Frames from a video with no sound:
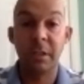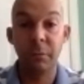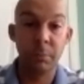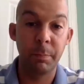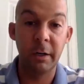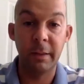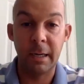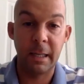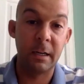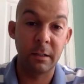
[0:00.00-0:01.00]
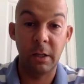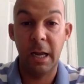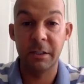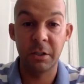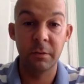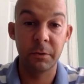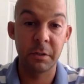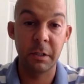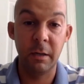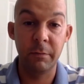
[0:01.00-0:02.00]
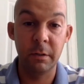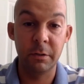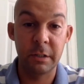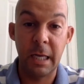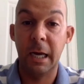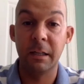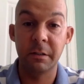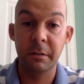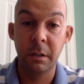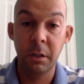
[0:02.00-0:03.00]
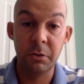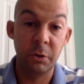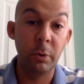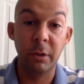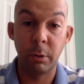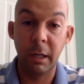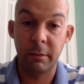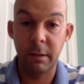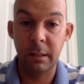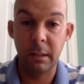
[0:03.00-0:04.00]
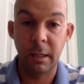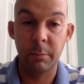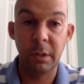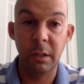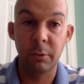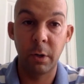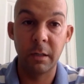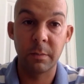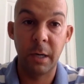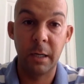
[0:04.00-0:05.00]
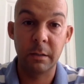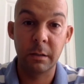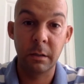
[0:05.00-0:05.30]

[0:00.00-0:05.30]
if you compare that kind of to last year versus Navy, just guys doing the right thing and kind of being in the right spots.